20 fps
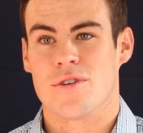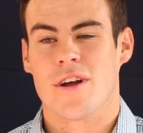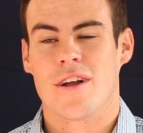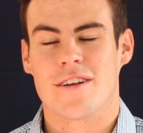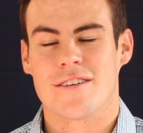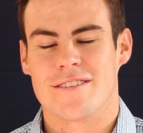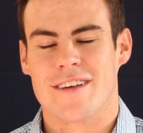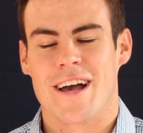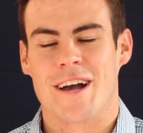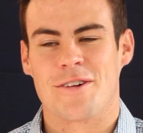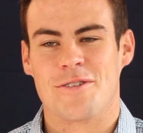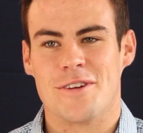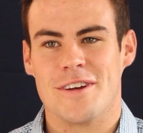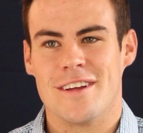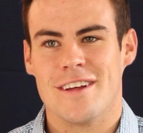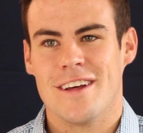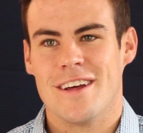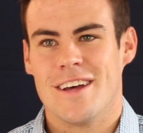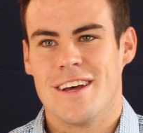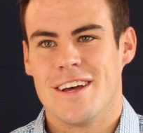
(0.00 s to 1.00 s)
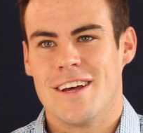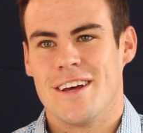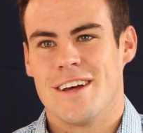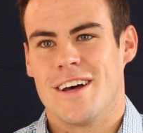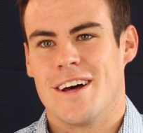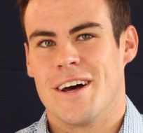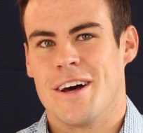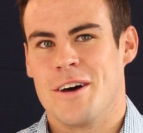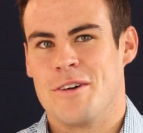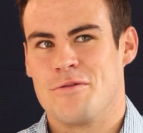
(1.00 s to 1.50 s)
not exactly,
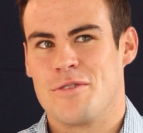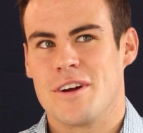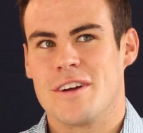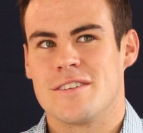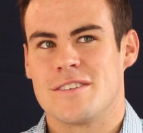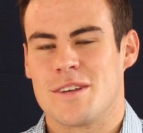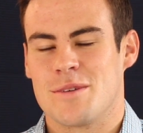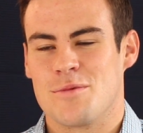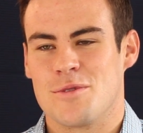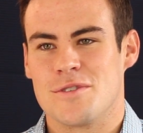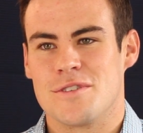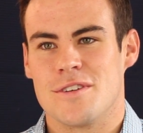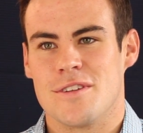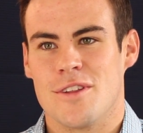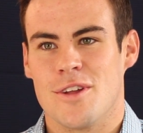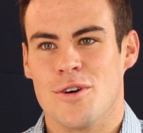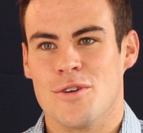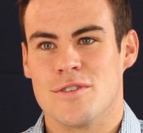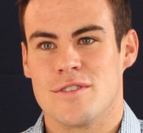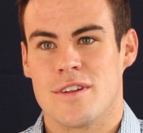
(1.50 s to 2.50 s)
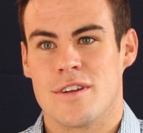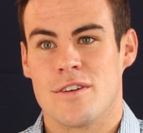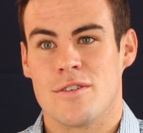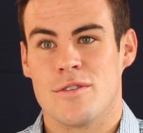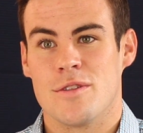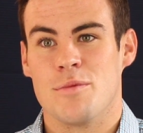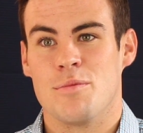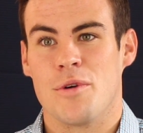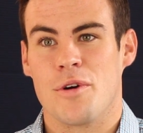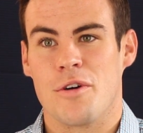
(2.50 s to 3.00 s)
very similar to those that are
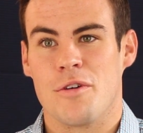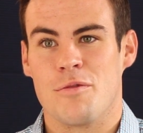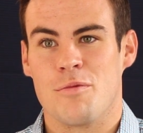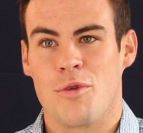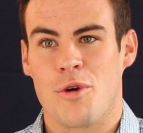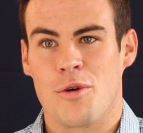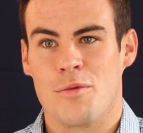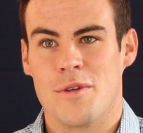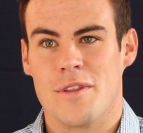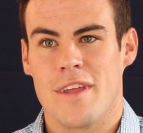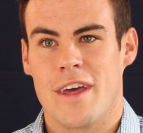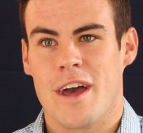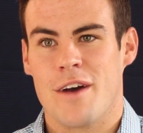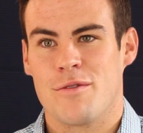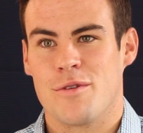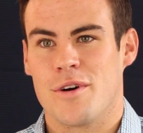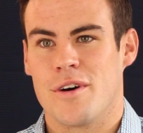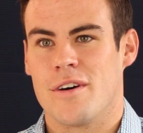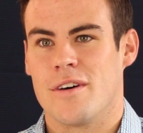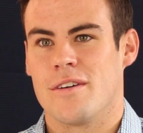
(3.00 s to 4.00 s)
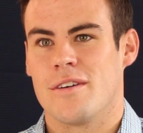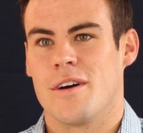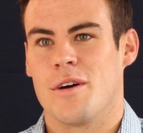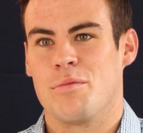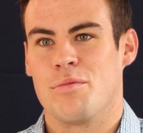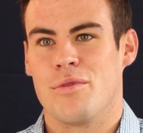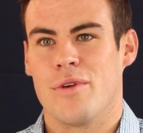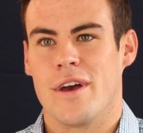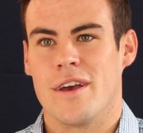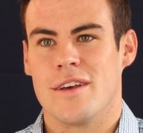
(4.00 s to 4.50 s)
in the Book of Mormon. They have
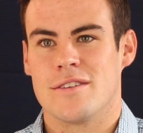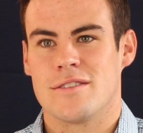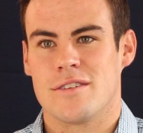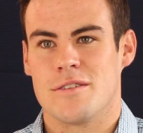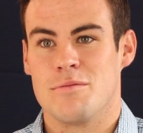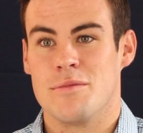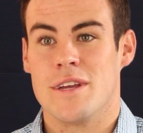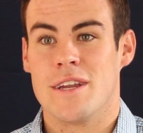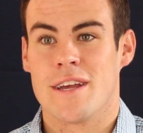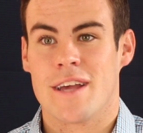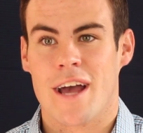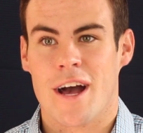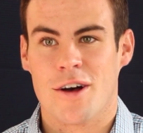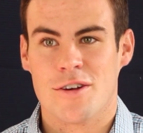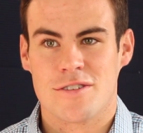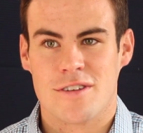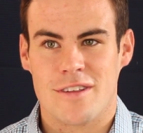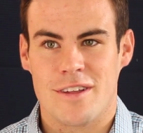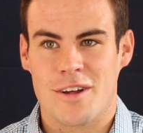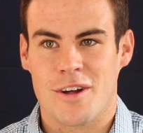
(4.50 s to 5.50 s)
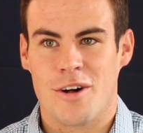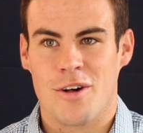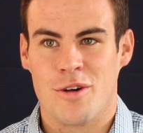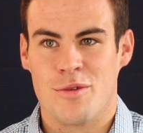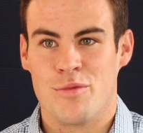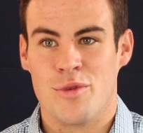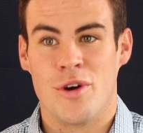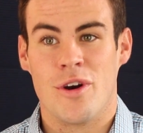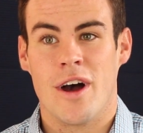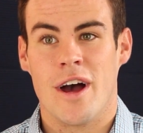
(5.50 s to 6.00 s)
a place, a meeting house that they call
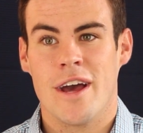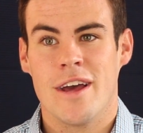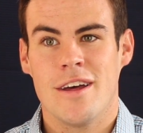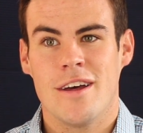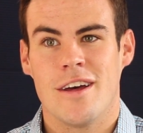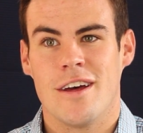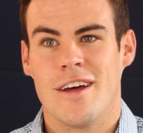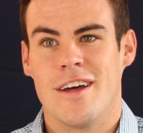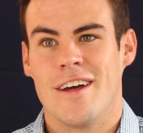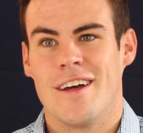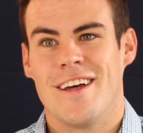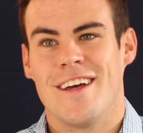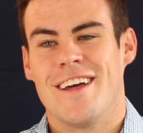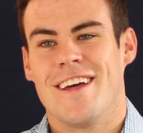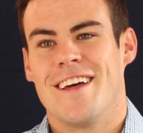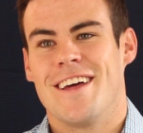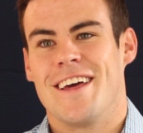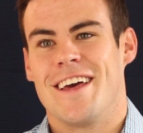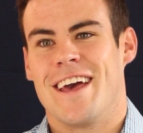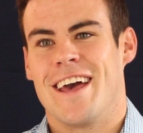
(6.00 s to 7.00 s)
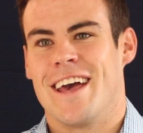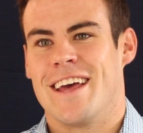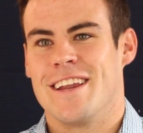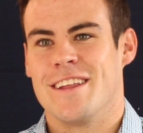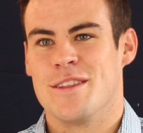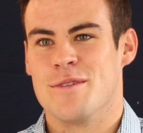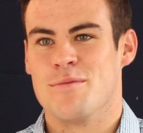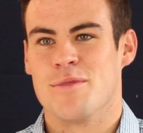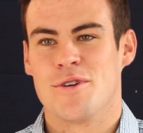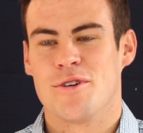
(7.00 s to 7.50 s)
a marae. And
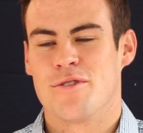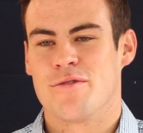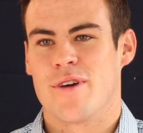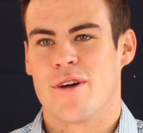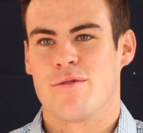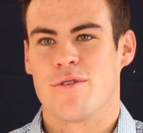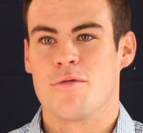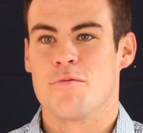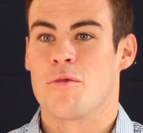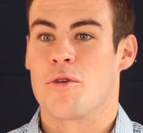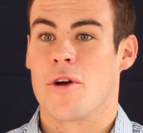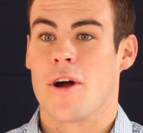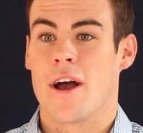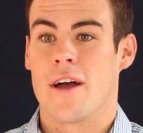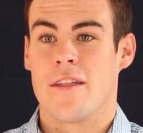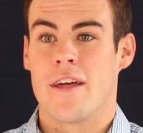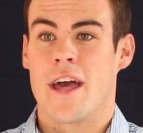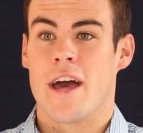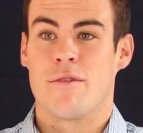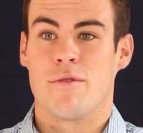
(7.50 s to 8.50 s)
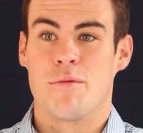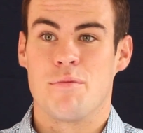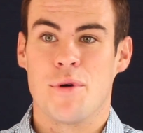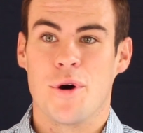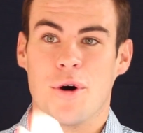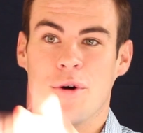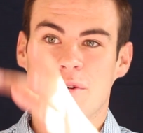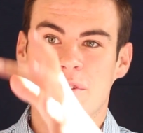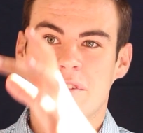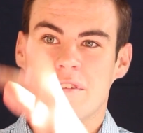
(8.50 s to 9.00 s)
in the middle of every marae, they have a
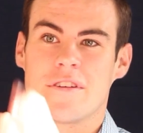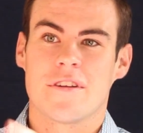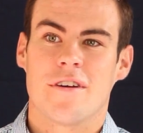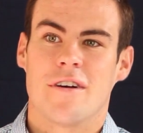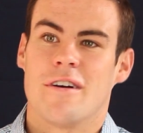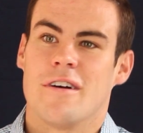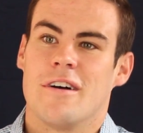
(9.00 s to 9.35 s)
post.